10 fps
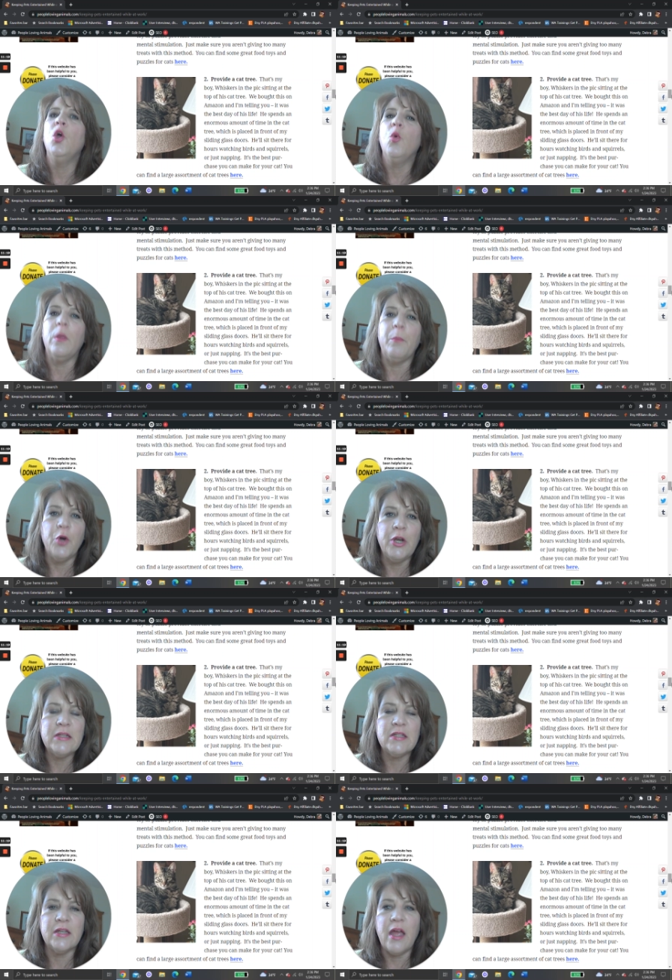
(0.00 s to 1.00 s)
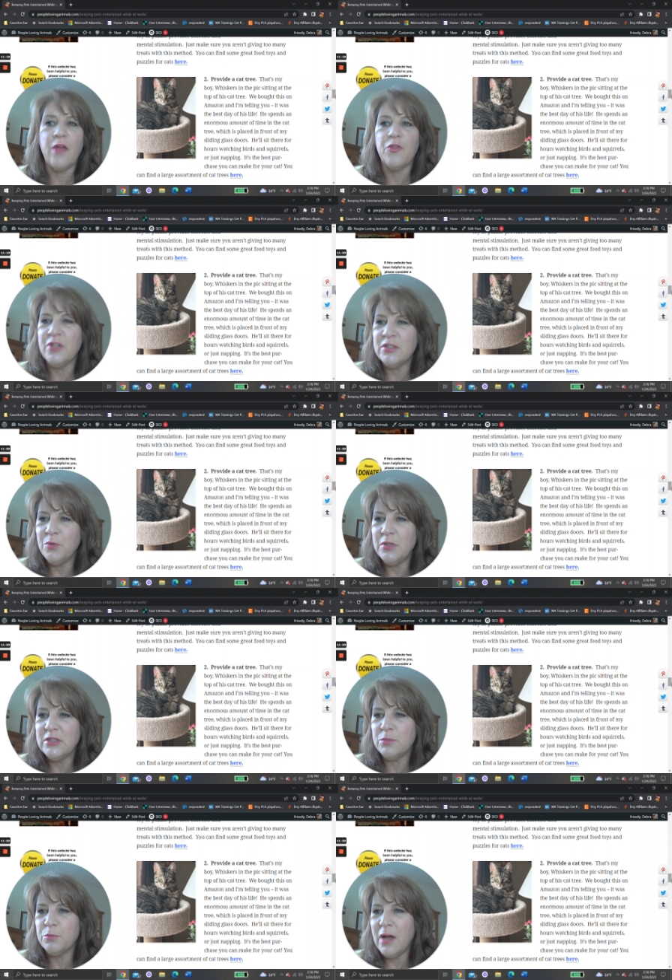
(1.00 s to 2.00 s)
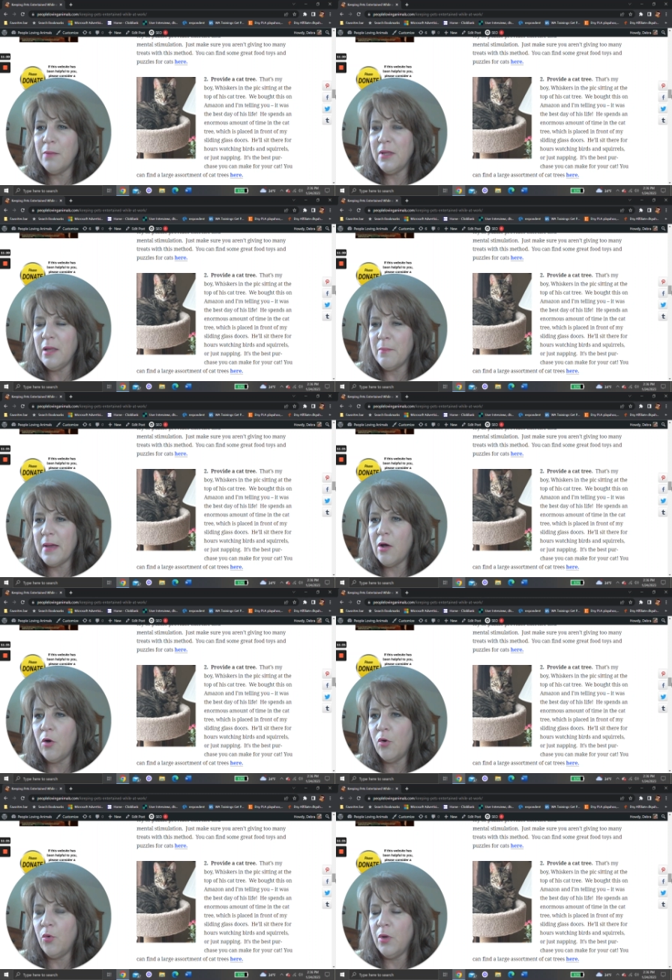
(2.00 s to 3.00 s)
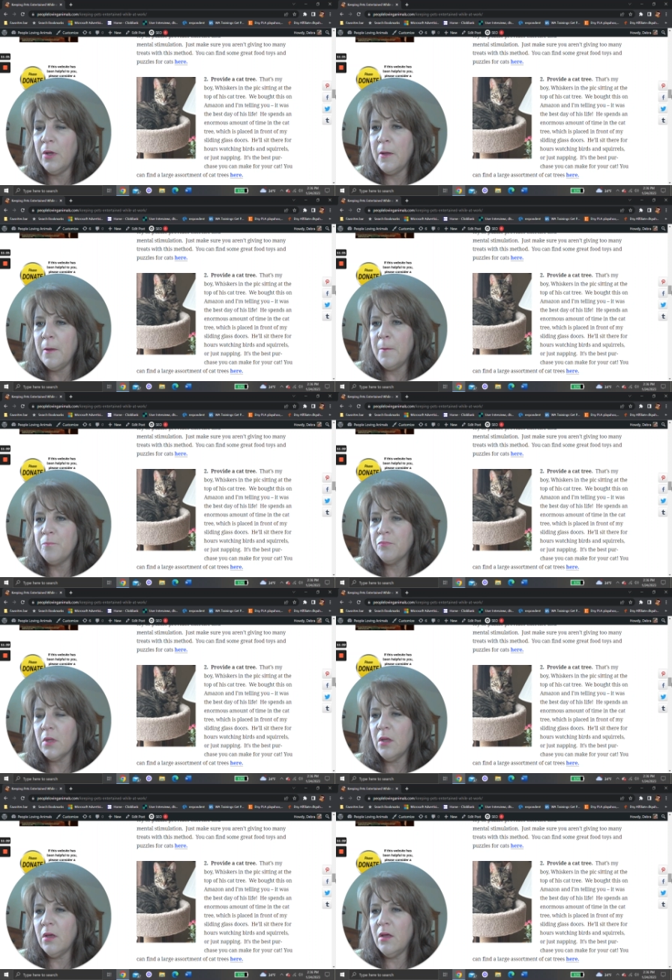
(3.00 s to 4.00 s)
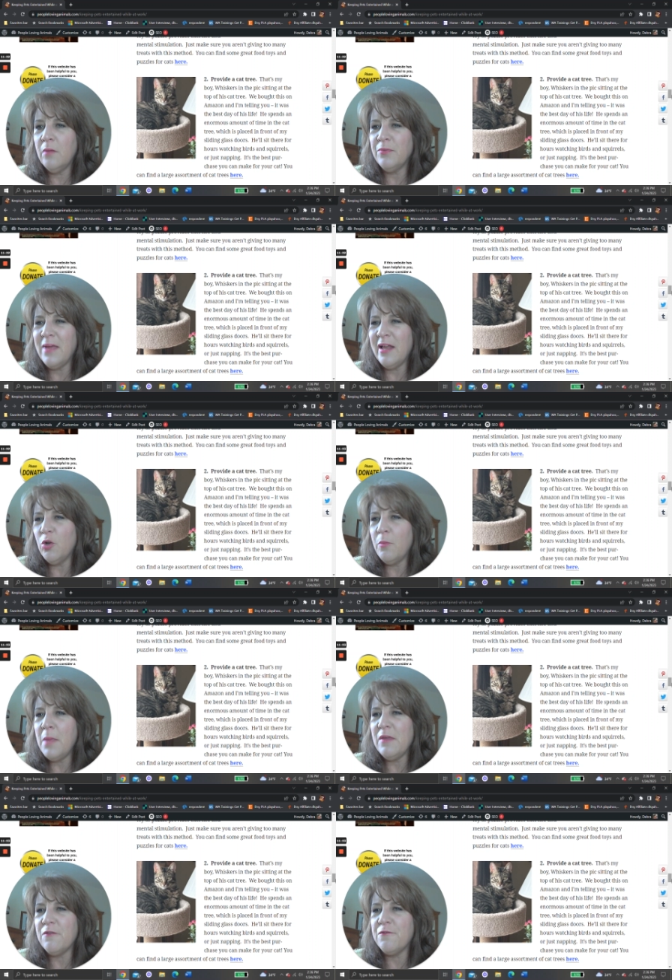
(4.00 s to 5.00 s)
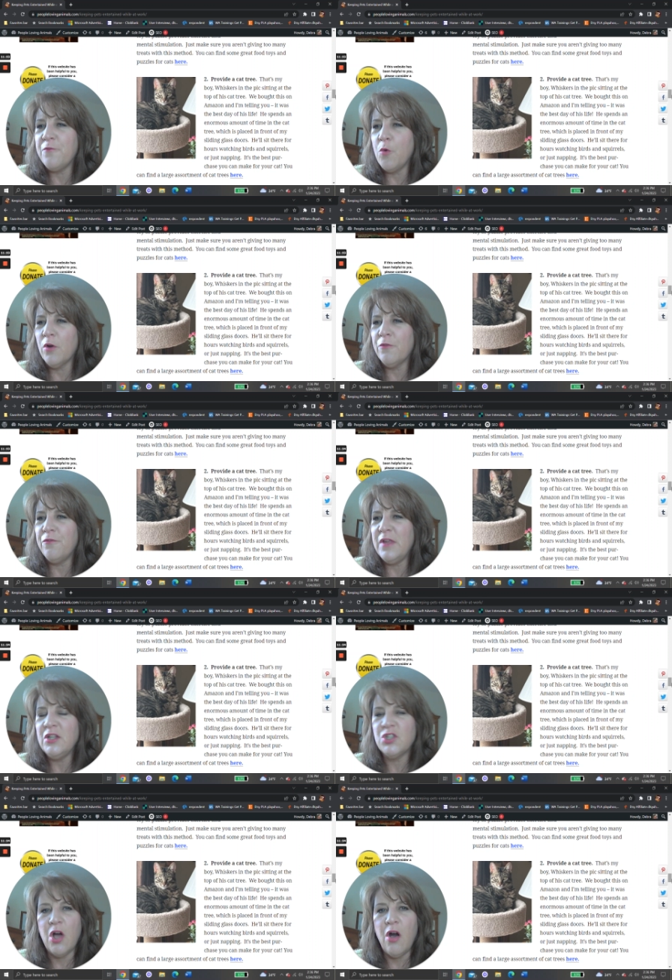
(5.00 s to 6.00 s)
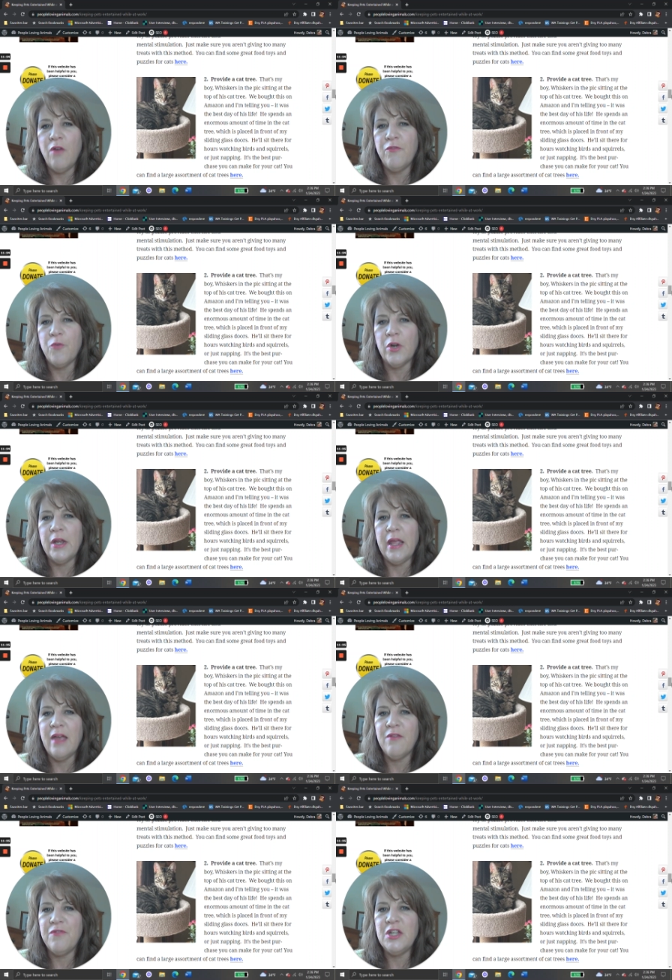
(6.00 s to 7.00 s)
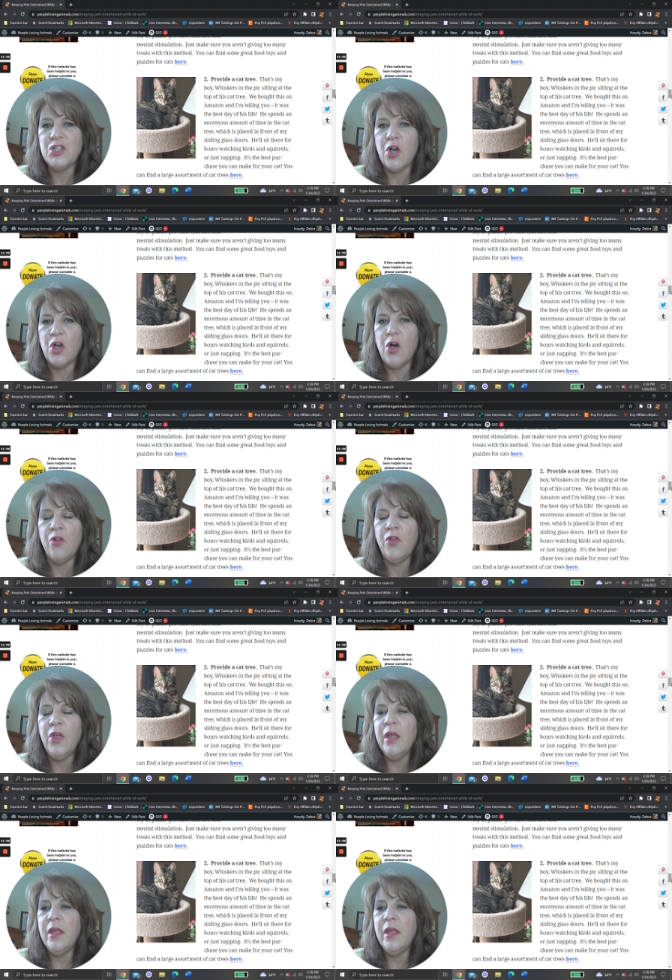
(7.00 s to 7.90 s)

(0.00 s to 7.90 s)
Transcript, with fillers: We put it together. This one's probably about, um, I don't know, maybe four feet tall, four and a half feet tall.